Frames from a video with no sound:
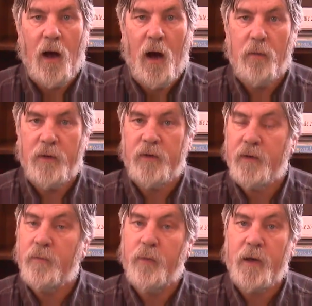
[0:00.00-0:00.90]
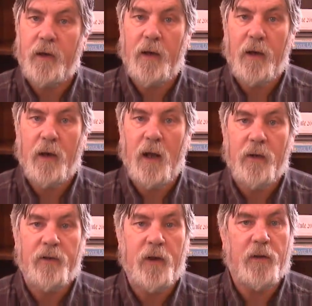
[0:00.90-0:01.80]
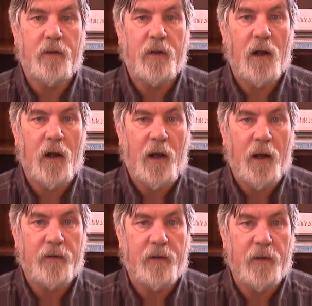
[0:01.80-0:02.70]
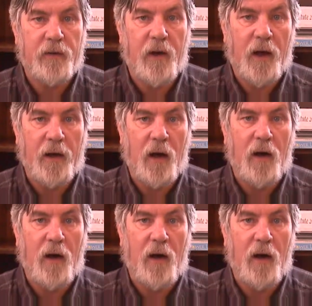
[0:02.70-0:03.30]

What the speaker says: which is bringing technology into the class, things like